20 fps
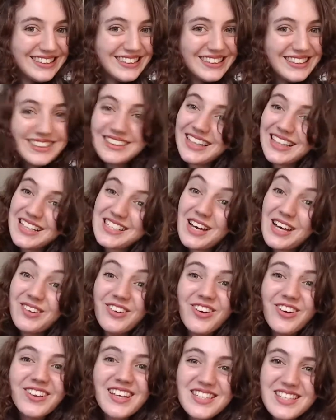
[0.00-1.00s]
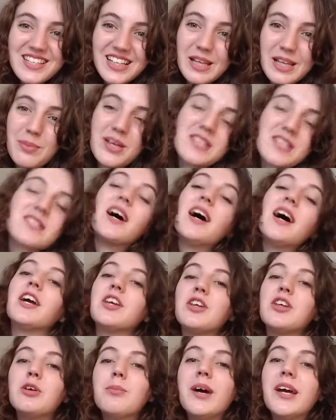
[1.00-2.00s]
That's how long this clip is.
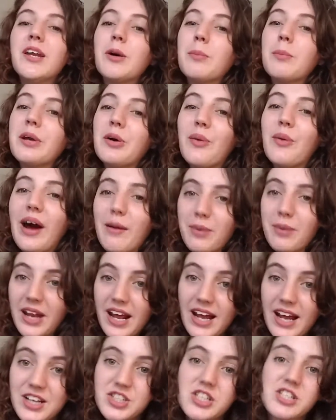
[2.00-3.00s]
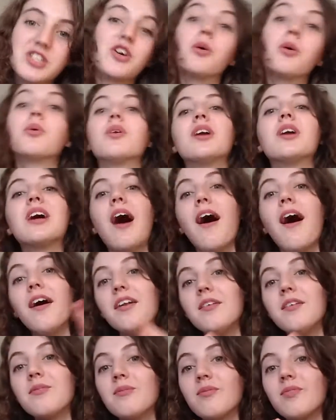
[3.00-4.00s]
You may not be aware, but I actually don't cut
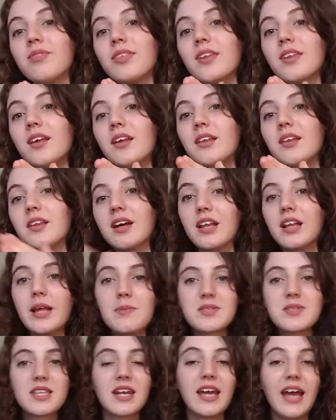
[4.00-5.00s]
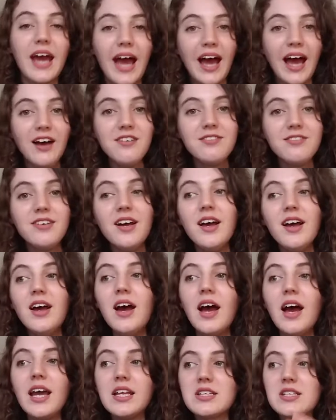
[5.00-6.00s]
the clips that I have
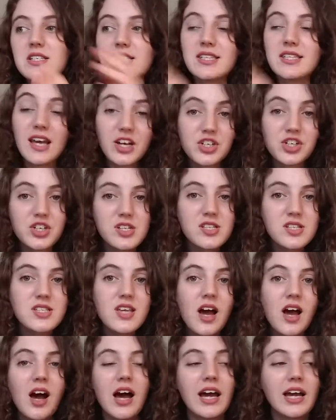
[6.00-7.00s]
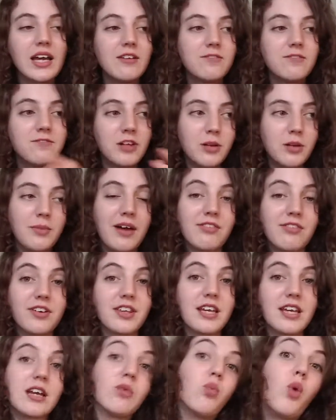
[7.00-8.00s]
into sections. I film
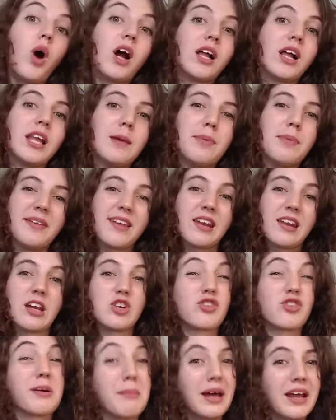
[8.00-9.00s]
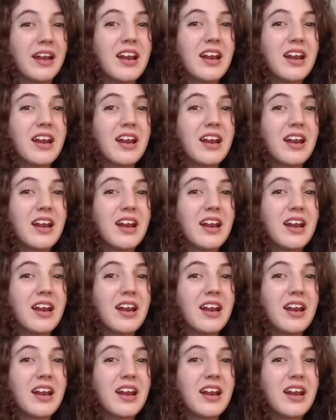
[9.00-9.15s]
everything in one clip and then I trim it.